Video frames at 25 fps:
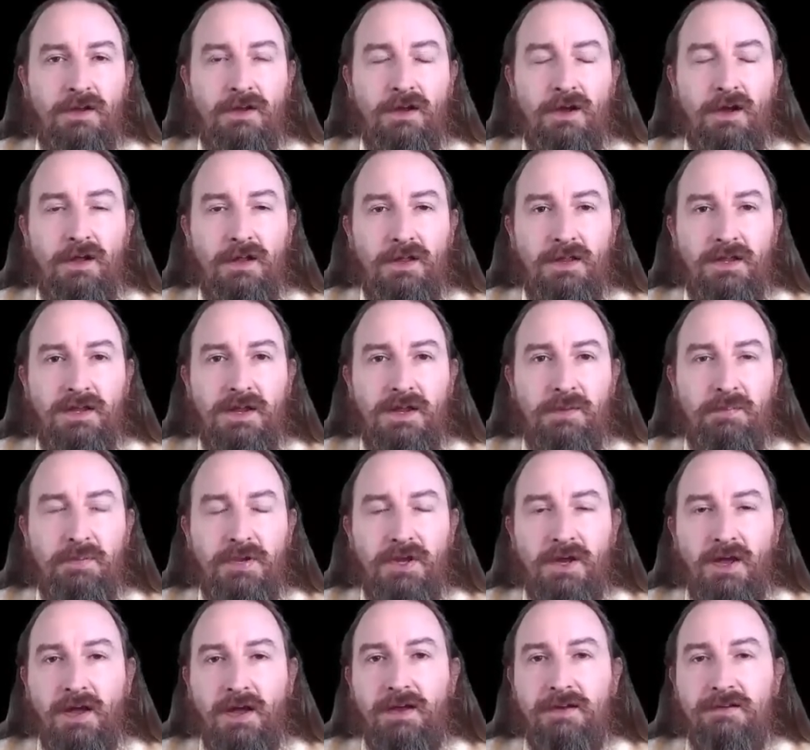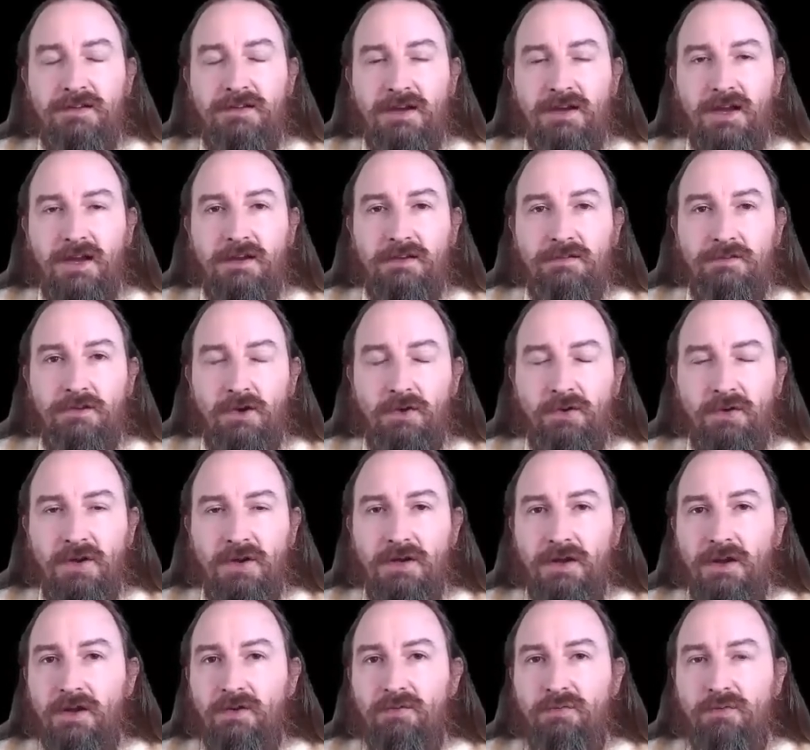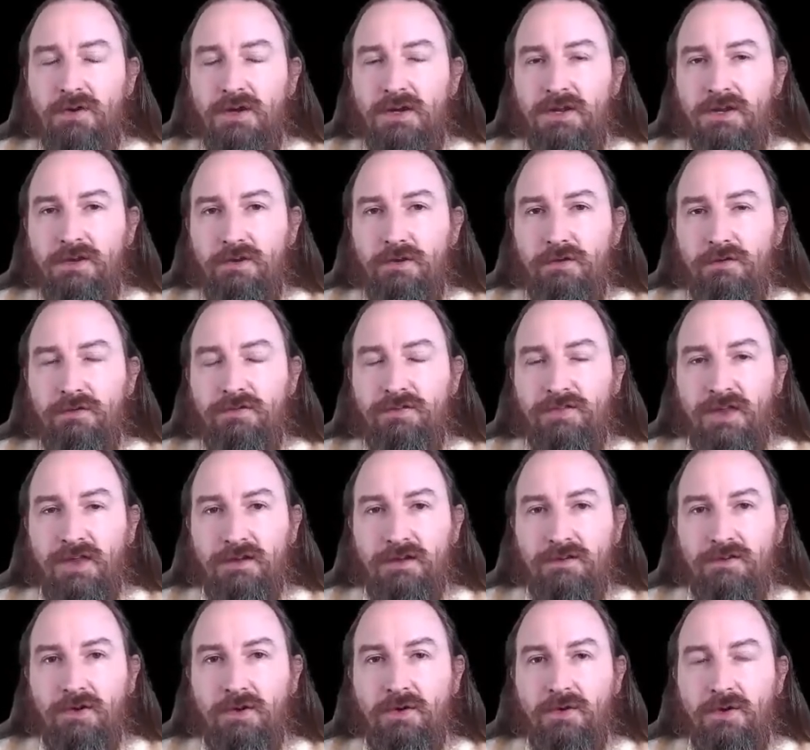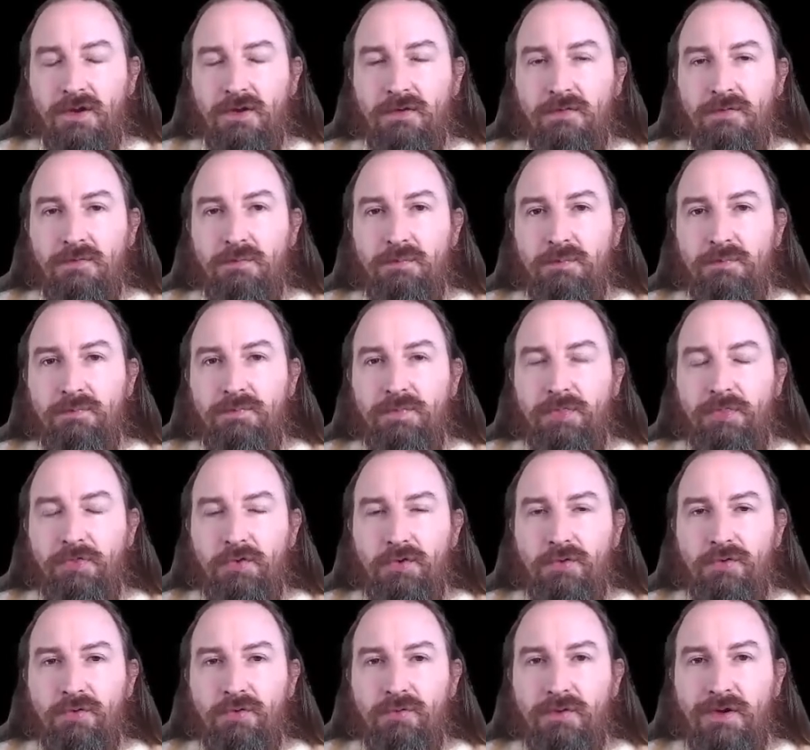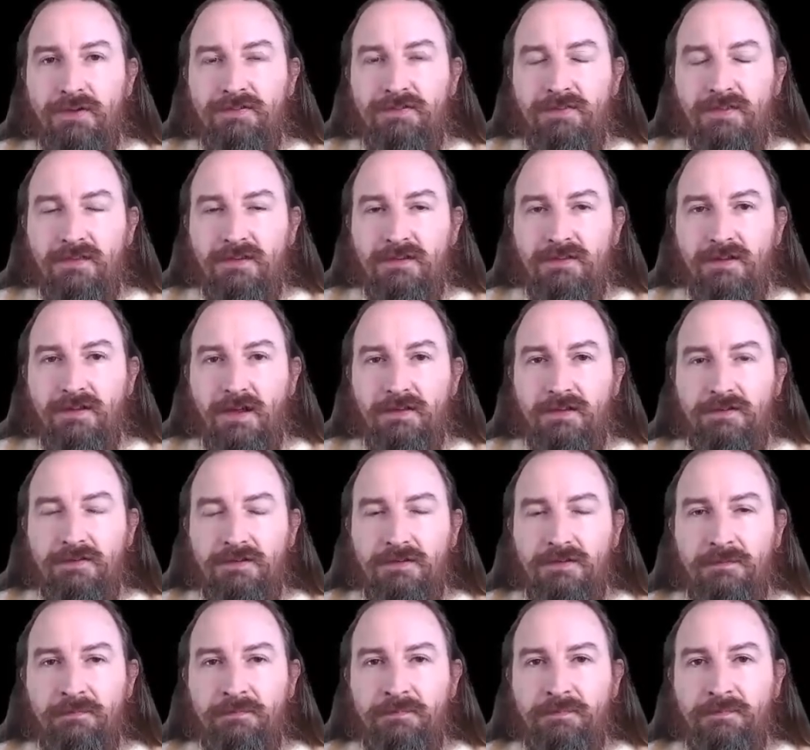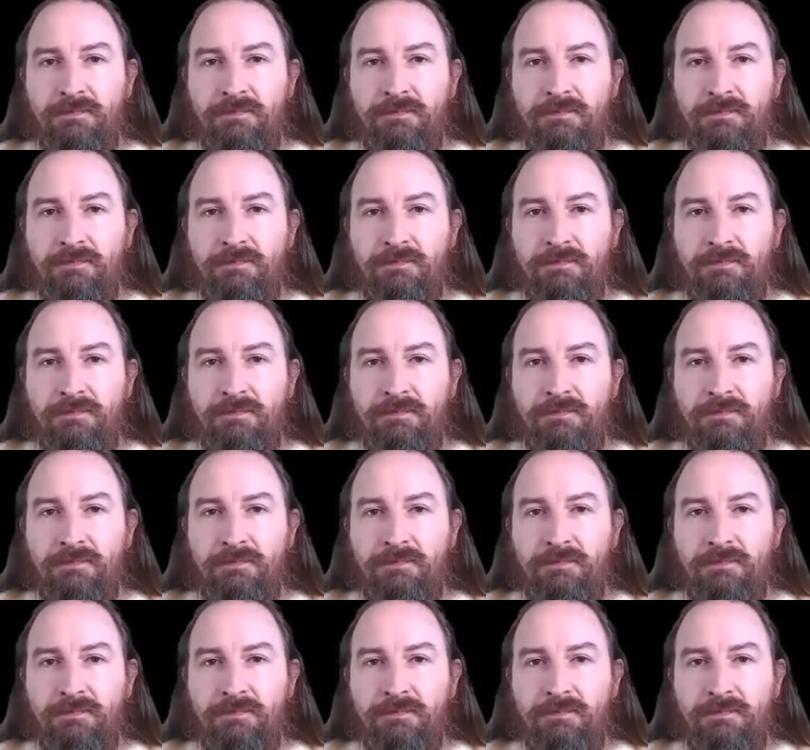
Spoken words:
call an API to get a token and reuse that token through the rest of the tests.